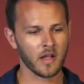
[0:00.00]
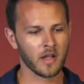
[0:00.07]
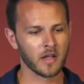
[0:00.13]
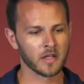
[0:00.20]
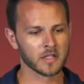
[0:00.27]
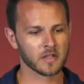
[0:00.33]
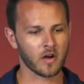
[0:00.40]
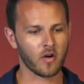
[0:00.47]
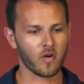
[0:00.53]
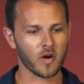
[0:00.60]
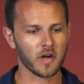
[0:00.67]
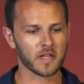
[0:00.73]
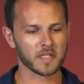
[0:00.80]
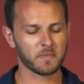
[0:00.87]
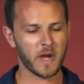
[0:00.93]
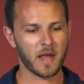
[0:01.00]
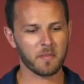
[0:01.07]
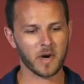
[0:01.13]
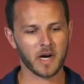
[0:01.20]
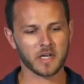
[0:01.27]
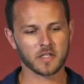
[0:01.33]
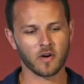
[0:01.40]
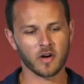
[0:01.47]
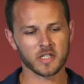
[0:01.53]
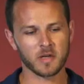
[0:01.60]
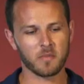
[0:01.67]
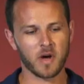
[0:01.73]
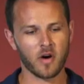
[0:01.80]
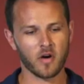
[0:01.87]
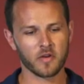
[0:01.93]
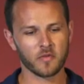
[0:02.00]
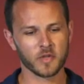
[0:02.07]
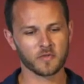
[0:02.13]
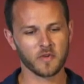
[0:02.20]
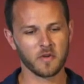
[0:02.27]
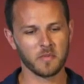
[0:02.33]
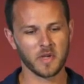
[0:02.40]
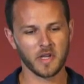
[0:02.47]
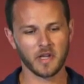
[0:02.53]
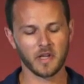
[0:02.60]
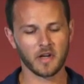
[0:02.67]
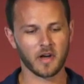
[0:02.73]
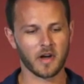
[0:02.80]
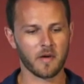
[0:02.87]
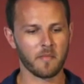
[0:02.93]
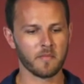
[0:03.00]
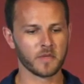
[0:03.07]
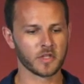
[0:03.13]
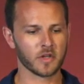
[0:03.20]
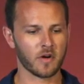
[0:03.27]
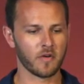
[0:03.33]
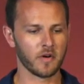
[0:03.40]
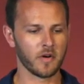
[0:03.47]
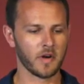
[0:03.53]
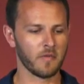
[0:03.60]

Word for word: So in this paper I talked about, which will be um, shown,